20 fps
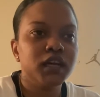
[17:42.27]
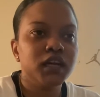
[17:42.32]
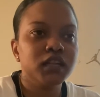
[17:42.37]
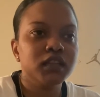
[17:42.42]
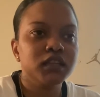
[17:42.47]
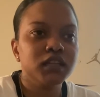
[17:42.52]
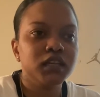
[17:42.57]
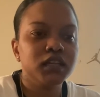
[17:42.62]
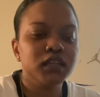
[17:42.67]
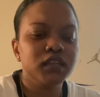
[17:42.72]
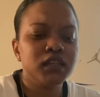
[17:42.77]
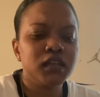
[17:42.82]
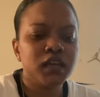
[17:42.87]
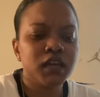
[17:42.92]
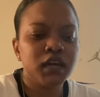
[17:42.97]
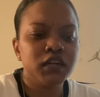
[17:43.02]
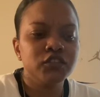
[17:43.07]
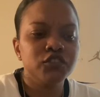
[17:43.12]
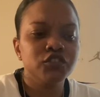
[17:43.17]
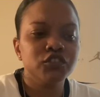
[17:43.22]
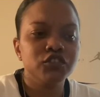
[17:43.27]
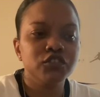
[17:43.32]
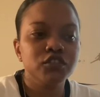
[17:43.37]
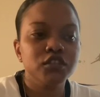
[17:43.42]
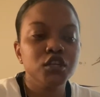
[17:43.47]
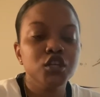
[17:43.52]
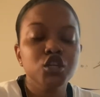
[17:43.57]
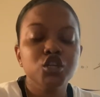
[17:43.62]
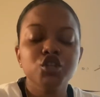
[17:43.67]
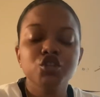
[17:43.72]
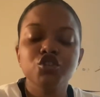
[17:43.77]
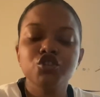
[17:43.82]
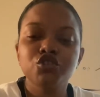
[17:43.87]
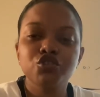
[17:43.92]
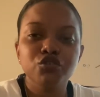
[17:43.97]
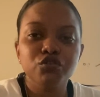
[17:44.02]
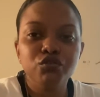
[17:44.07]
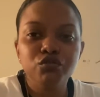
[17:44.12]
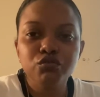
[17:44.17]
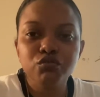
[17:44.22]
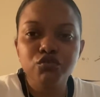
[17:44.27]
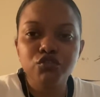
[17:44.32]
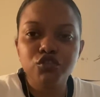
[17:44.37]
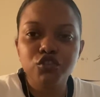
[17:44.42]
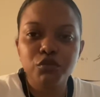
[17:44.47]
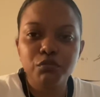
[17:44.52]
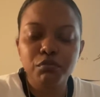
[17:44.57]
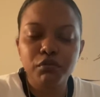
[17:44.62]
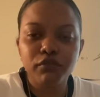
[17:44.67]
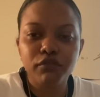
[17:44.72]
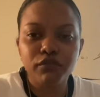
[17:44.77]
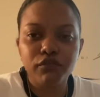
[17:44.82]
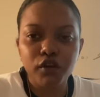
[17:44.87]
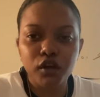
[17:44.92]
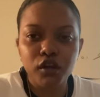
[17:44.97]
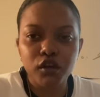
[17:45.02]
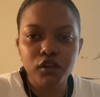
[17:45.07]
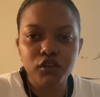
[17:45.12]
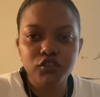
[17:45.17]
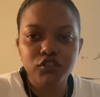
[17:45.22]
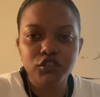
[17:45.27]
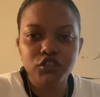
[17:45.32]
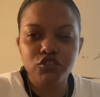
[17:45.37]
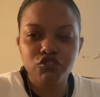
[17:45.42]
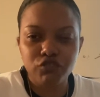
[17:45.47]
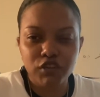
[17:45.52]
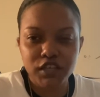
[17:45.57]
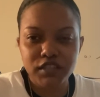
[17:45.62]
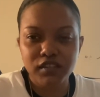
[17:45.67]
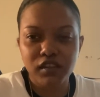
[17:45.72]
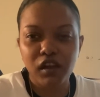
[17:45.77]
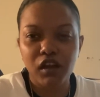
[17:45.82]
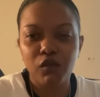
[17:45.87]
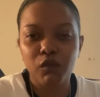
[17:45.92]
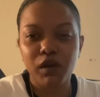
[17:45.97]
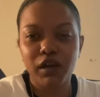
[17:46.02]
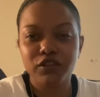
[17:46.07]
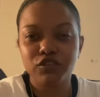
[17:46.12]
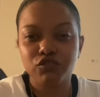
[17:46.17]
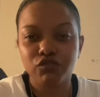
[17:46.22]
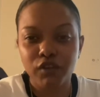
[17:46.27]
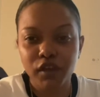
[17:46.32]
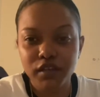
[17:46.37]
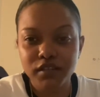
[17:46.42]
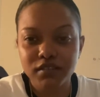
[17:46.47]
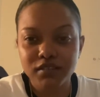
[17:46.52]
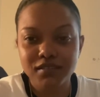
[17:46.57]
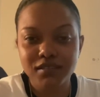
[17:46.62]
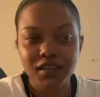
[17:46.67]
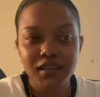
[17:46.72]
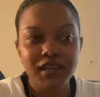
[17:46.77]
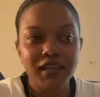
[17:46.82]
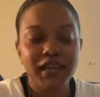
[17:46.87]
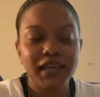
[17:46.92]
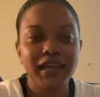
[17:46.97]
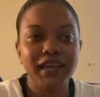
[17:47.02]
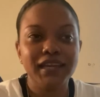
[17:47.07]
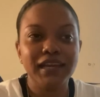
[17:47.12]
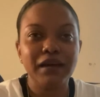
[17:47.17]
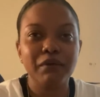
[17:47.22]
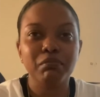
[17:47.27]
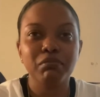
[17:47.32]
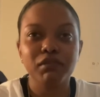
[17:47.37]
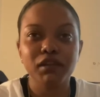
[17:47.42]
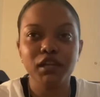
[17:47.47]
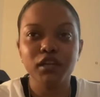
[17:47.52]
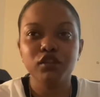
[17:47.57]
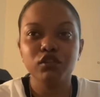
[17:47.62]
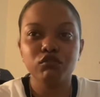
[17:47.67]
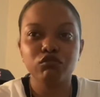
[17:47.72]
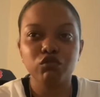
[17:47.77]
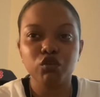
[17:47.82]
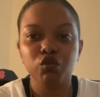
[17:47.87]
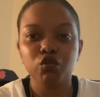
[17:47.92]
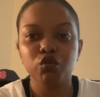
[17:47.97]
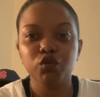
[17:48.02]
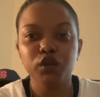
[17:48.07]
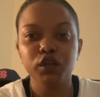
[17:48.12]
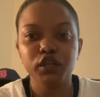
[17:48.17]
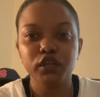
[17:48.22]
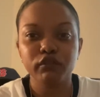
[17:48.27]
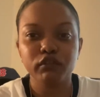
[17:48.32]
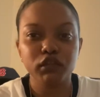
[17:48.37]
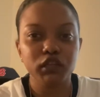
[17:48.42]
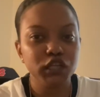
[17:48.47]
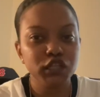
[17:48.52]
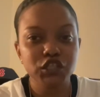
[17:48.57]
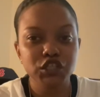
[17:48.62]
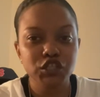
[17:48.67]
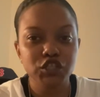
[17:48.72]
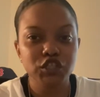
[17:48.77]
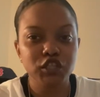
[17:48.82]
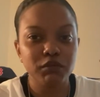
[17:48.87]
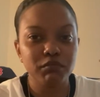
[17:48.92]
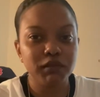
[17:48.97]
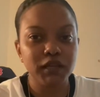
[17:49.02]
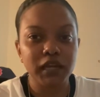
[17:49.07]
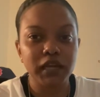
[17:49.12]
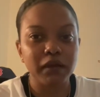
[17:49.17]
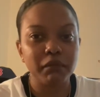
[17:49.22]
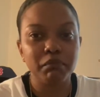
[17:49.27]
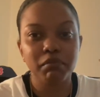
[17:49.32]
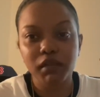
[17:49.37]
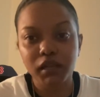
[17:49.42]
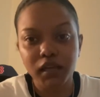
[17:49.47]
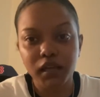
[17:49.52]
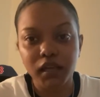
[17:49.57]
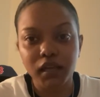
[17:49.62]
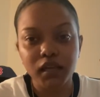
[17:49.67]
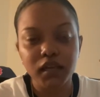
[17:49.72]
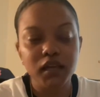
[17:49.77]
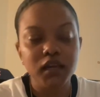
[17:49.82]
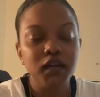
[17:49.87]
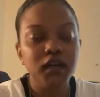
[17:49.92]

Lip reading: I think that I just choose to prefer to dress how I dress, and I play the role in the relationship that I play.